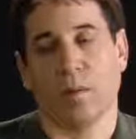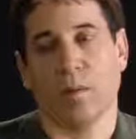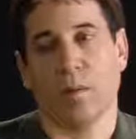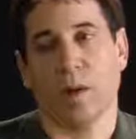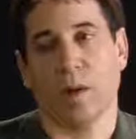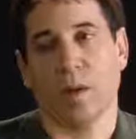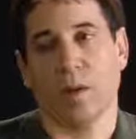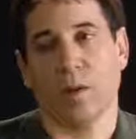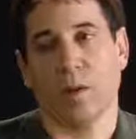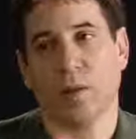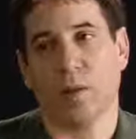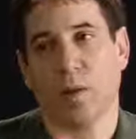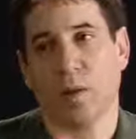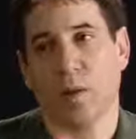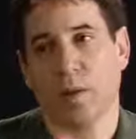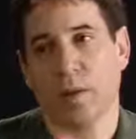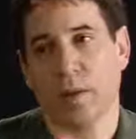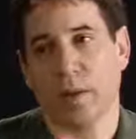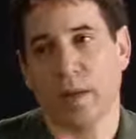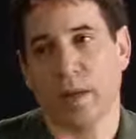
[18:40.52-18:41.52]
Martin
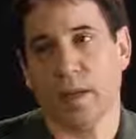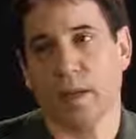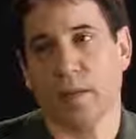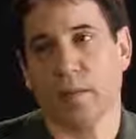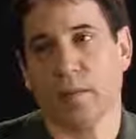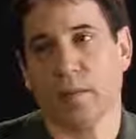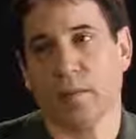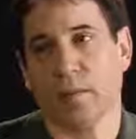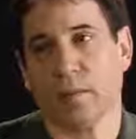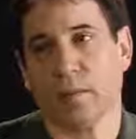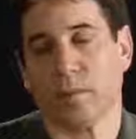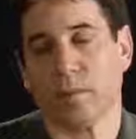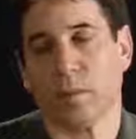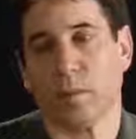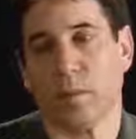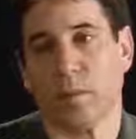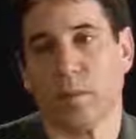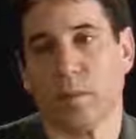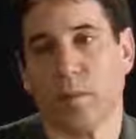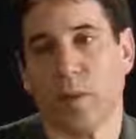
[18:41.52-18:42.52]
Carthy
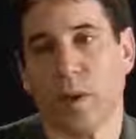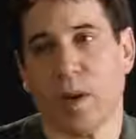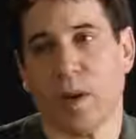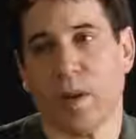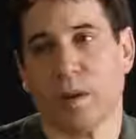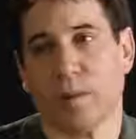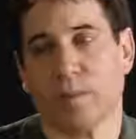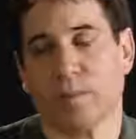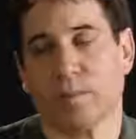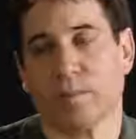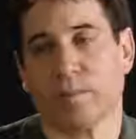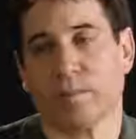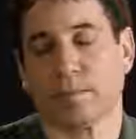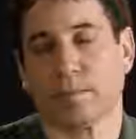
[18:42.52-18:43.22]
was one.